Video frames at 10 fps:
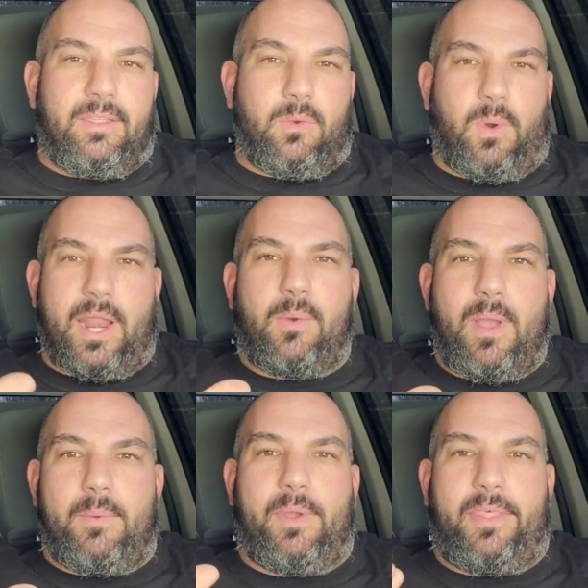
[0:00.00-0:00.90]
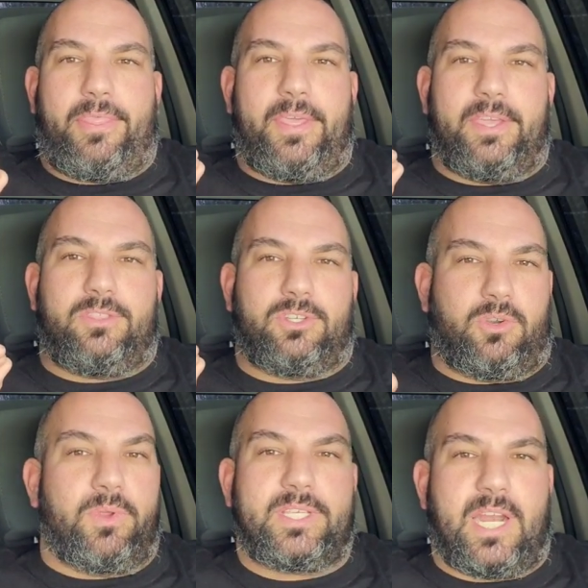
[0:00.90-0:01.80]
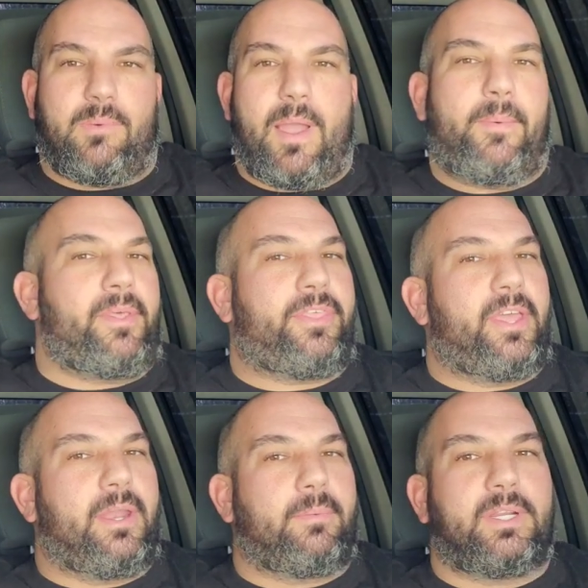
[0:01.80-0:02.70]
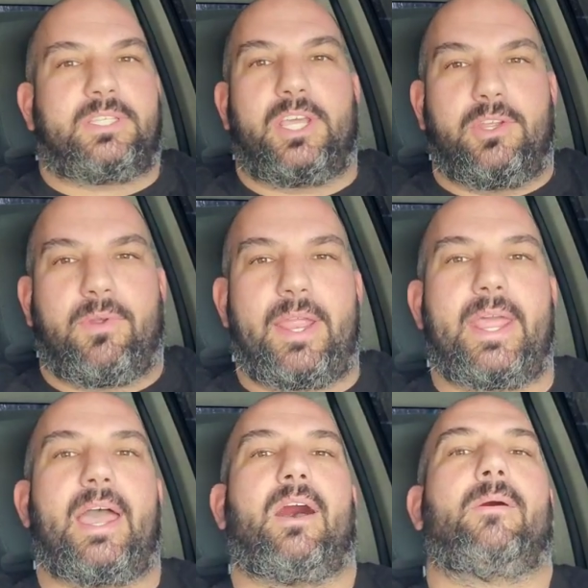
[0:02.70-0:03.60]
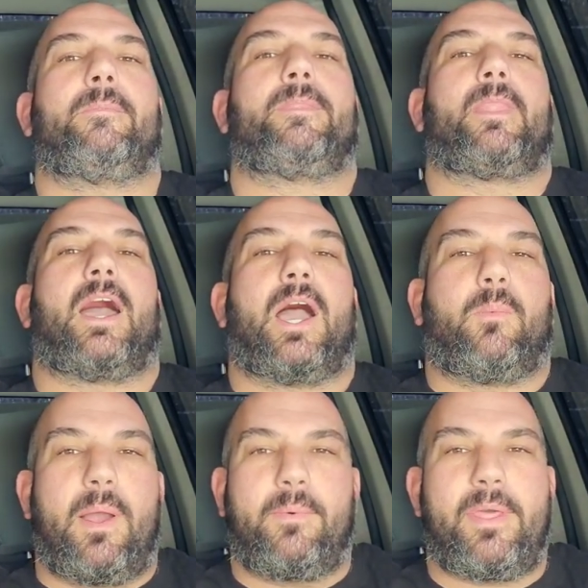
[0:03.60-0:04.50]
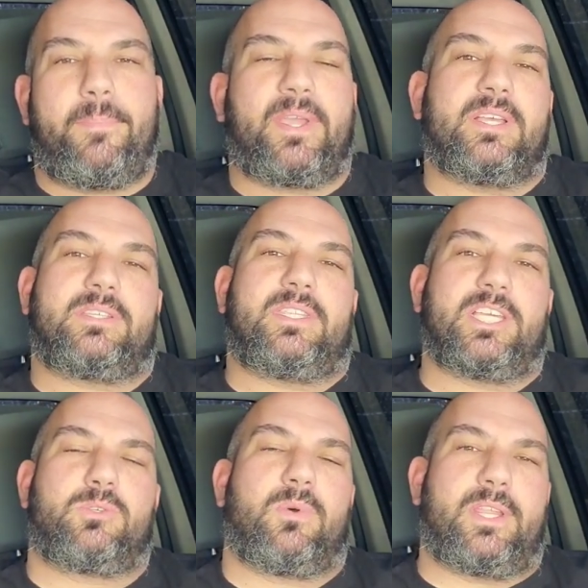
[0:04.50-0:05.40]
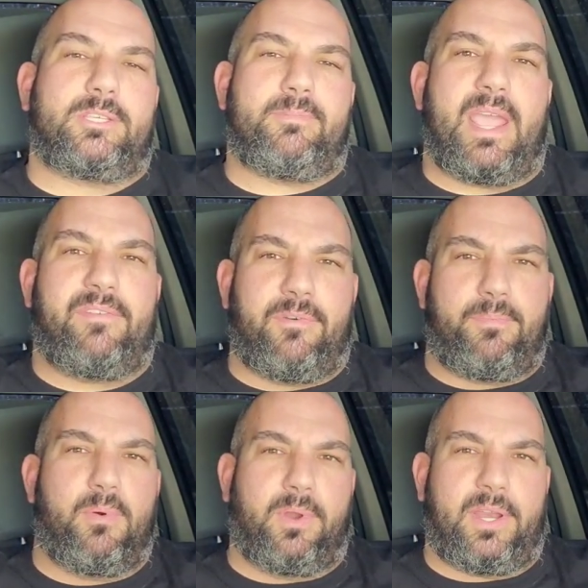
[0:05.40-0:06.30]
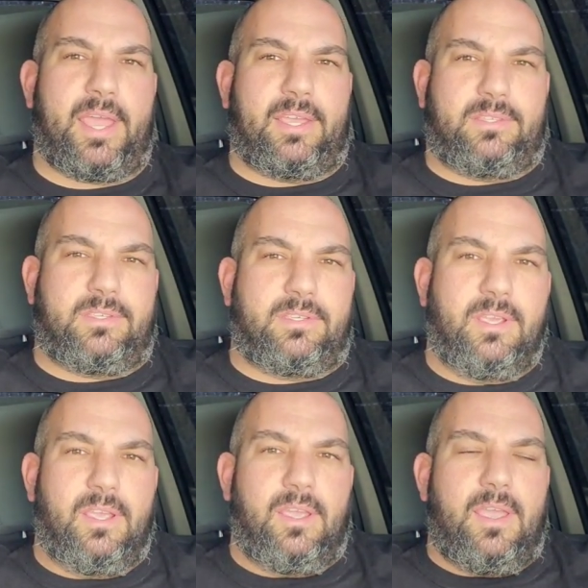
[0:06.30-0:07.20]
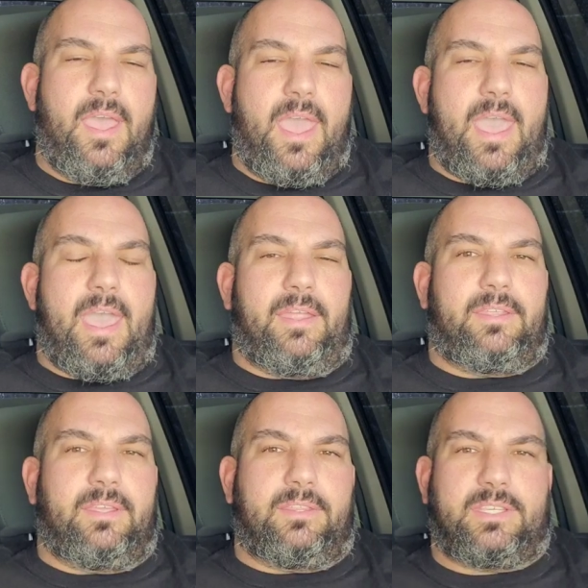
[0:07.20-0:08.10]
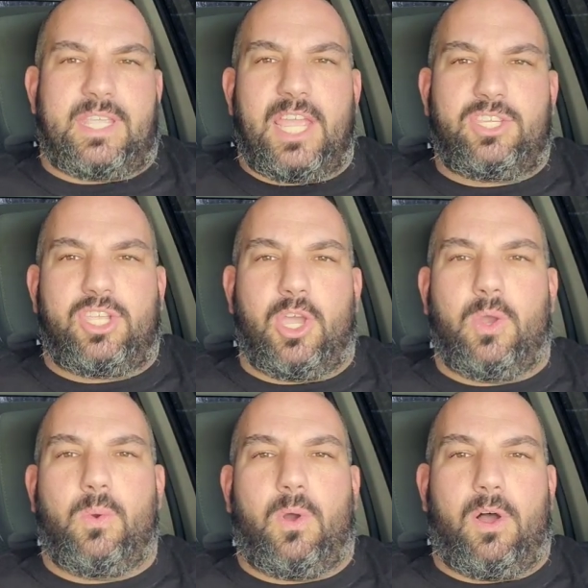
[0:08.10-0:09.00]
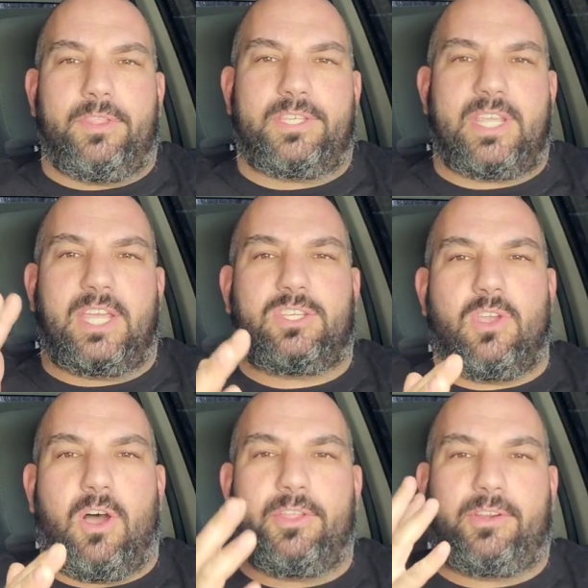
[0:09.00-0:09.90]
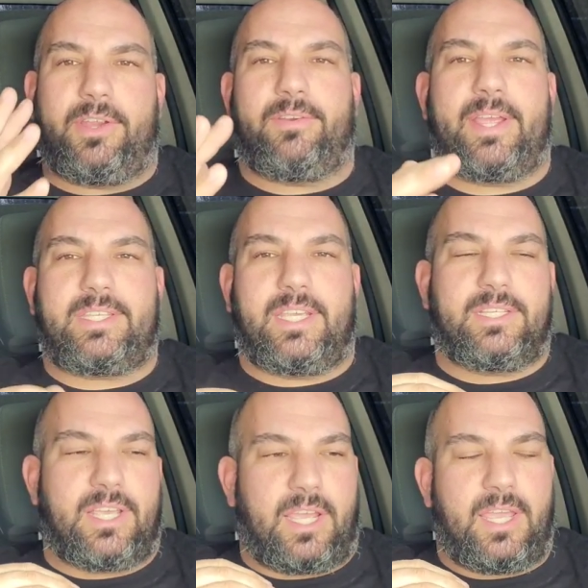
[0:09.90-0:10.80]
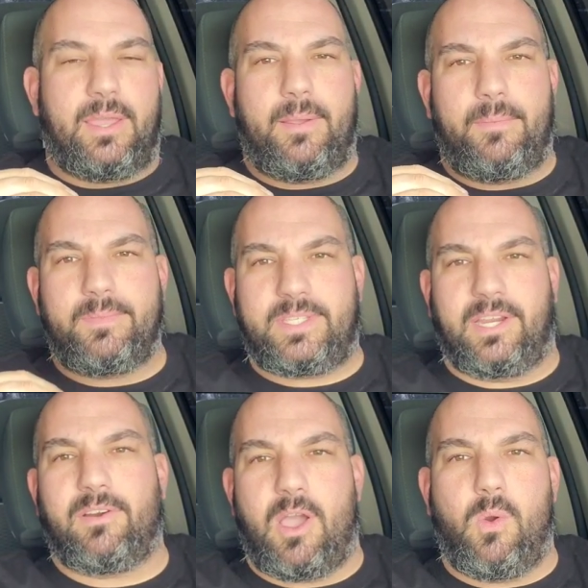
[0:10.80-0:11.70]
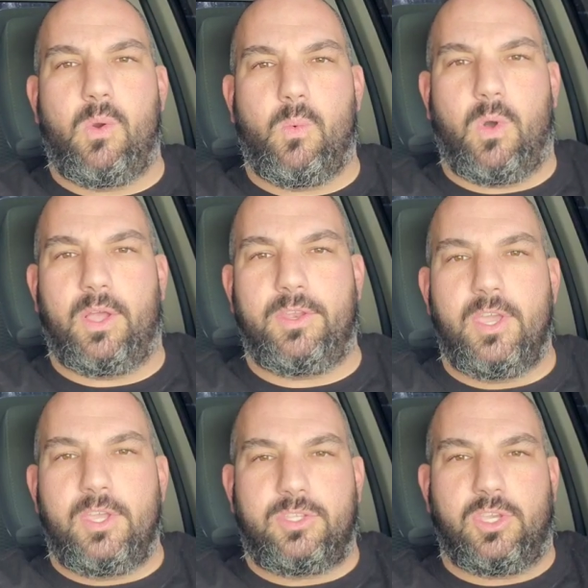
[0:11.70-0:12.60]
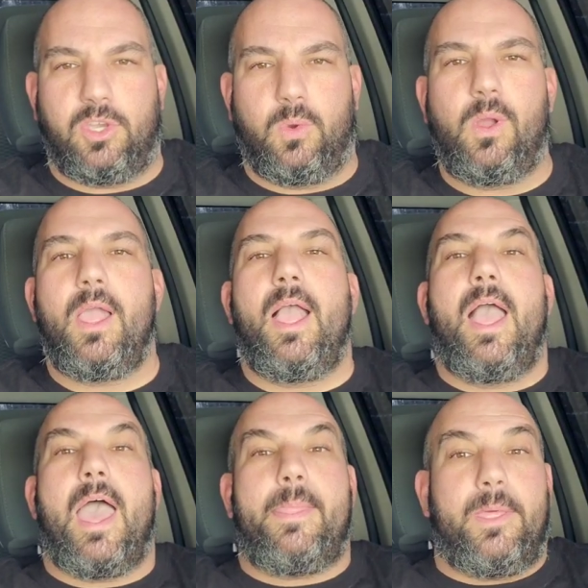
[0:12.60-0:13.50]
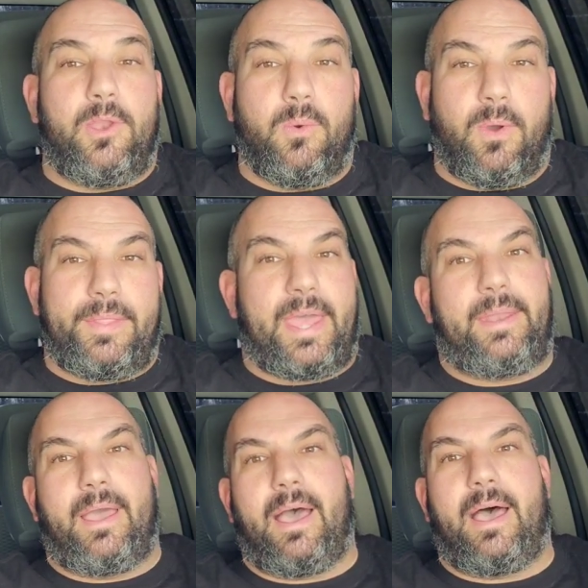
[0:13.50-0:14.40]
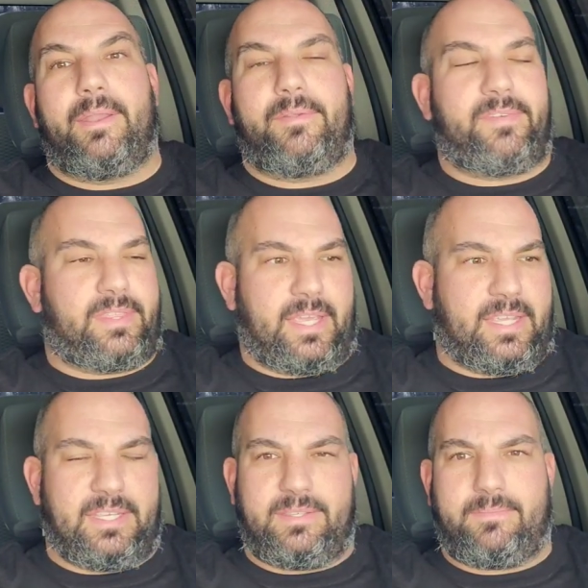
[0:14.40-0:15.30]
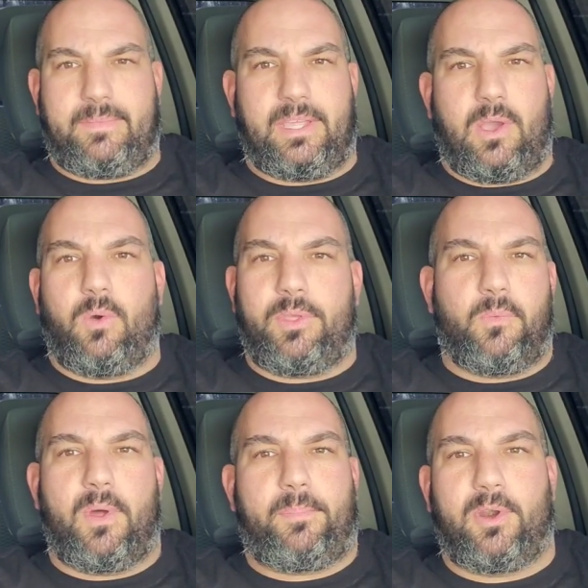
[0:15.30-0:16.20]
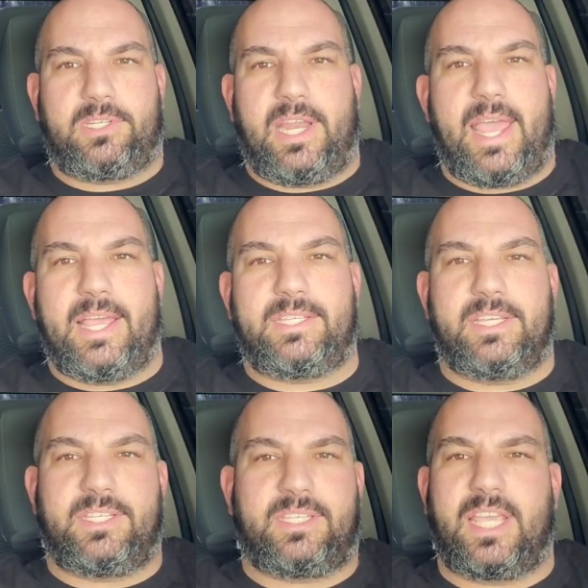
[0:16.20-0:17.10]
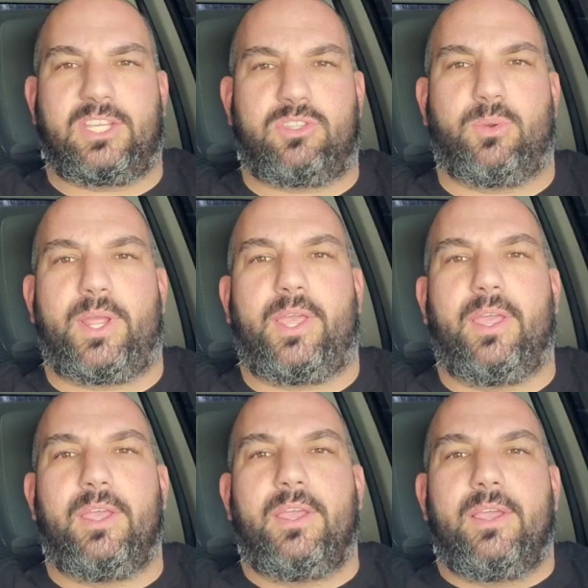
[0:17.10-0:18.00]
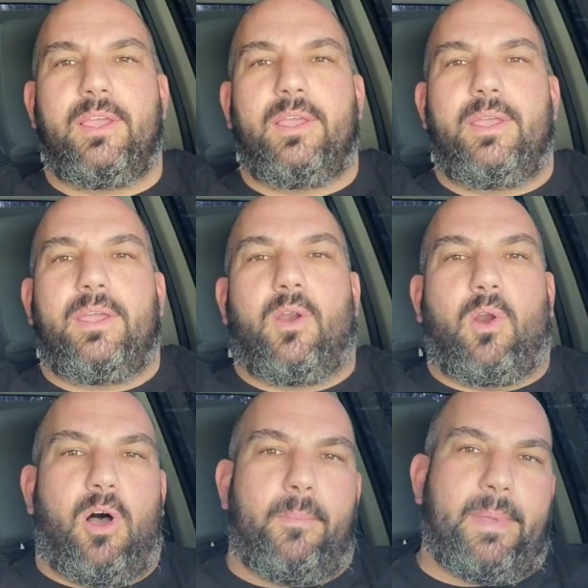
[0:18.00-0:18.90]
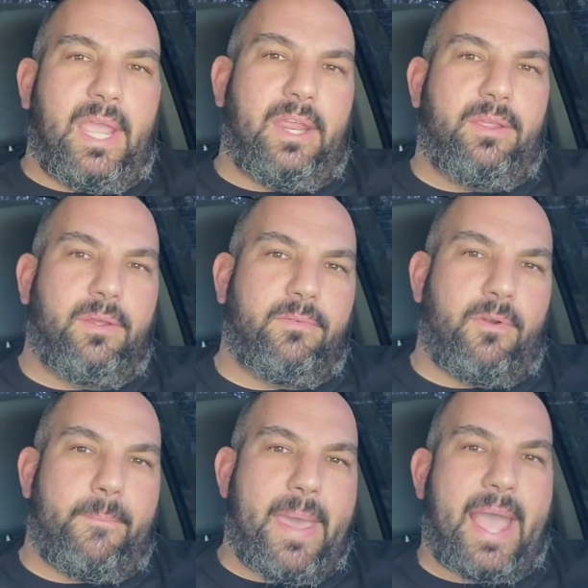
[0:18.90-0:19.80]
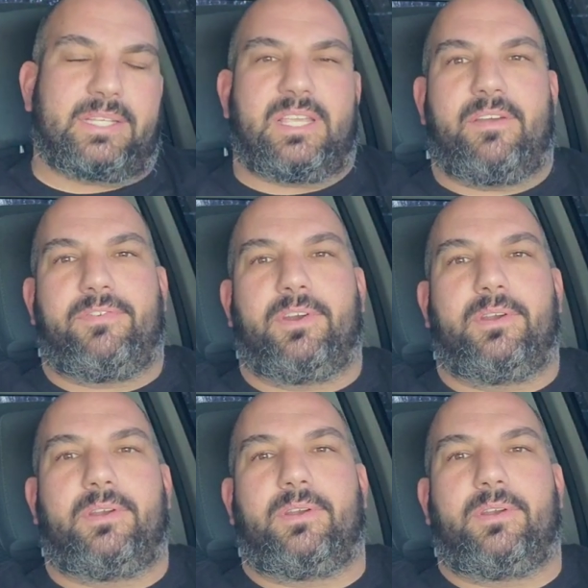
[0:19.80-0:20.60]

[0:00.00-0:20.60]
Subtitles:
the one I went with. There's a reason I went with it, and I'm going to tell you right now. I went with it because this one is made for ported heads. And the Stage 2, all the Greene Racings, like 0, 1, 2, and the new one that I don't even think he's, only one person has, is the Stage 3, are all made for max effort